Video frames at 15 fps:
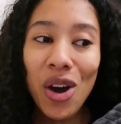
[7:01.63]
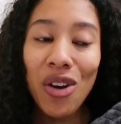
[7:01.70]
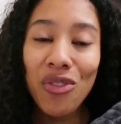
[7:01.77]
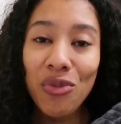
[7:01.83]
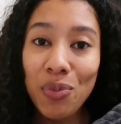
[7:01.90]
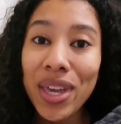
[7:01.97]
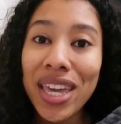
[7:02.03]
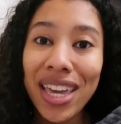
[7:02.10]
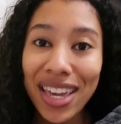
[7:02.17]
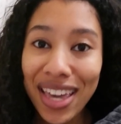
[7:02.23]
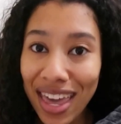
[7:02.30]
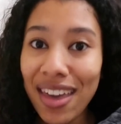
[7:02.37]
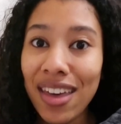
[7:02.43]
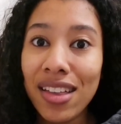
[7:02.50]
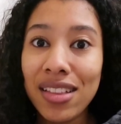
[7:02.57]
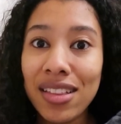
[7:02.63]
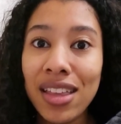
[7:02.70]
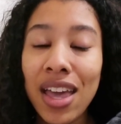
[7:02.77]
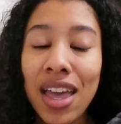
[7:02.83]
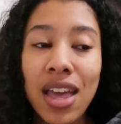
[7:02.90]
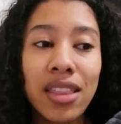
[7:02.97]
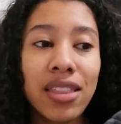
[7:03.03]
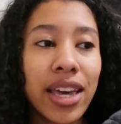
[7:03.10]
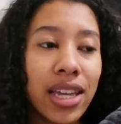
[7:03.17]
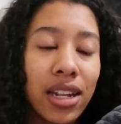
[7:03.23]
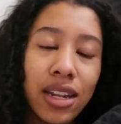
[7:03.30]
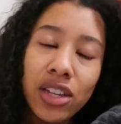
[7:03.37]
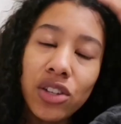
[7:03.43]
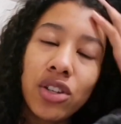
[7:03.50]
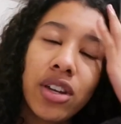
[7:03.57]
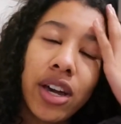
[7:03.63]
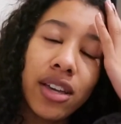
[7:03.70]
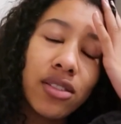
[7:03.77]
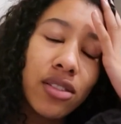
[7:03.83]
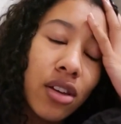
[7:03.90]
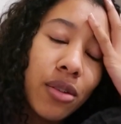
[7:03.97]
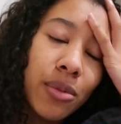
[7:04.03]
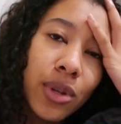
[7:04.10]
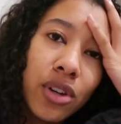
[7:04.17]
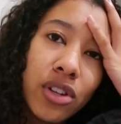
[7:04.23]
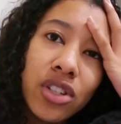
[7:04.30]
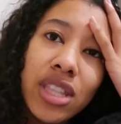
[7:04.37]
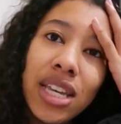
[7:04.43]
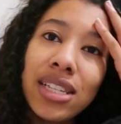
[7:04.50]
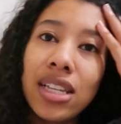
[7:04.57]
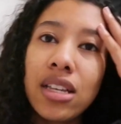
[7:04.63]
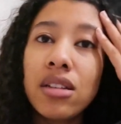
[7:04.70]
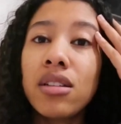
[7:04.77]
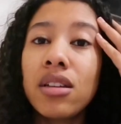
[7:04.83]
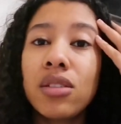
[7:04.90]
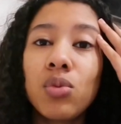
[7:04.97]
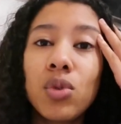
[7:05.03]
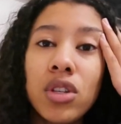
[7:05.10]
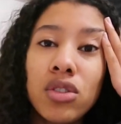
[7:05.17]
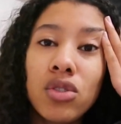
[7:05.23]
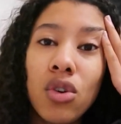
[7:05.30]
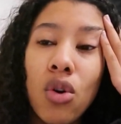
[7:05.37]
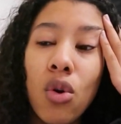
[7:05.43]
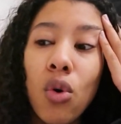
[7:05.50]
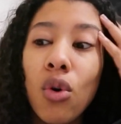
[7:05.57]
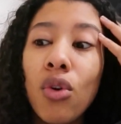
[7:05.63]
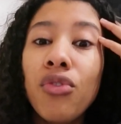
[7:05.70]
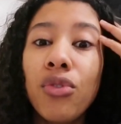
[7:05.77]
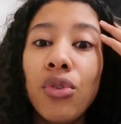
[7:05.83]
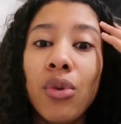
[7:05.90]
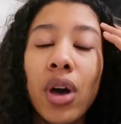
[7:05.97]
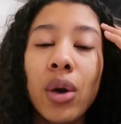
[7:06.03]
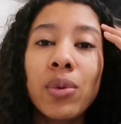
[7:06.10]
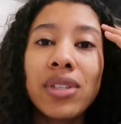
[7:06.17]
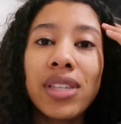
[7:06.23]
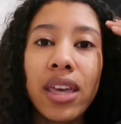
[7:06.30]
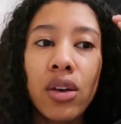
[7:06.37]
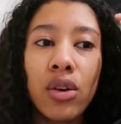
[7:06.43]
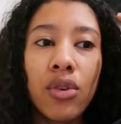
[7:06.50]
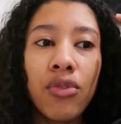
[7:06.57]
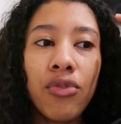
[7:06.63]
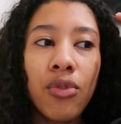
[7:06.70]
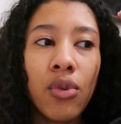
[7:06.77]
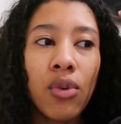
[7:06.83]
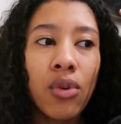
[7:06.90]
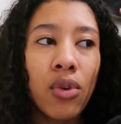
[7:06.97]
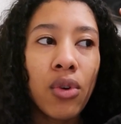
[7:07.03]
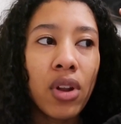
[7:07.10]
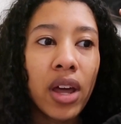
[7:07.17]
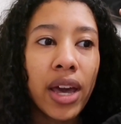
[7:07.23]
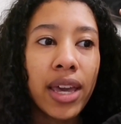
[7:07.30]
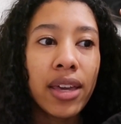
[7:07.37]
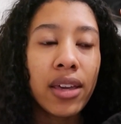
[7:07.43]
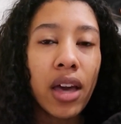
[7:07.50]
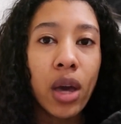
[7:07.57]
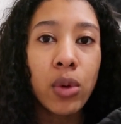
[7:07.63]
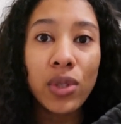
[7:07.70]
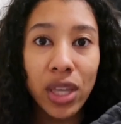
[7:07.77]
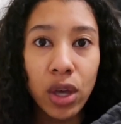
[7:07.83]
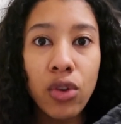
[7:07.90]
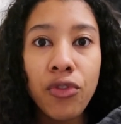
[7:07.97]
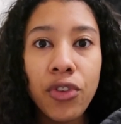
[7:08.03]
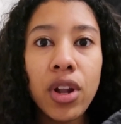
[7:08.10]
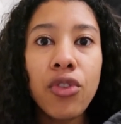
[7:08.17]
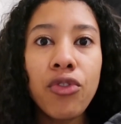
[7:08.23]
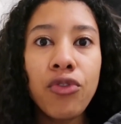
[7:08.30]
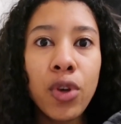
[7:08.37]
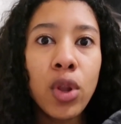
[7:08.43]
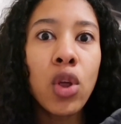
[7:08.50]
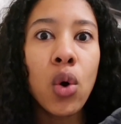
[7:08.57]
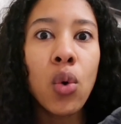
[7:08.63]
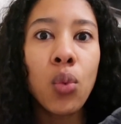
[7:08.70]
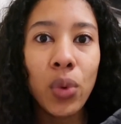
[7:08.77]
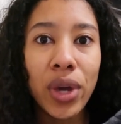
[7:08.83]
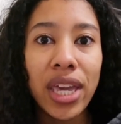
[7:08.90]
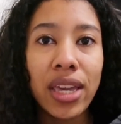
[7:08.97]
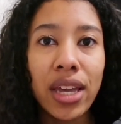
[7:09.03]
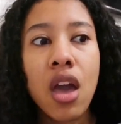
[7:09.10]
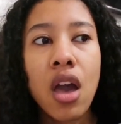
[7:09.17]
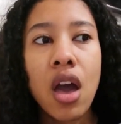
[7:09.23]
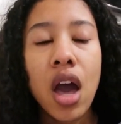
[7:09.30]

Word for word: of being ill like literally guys oh my gosh this illness was awful. I was ill for like I was ill for a full-on week.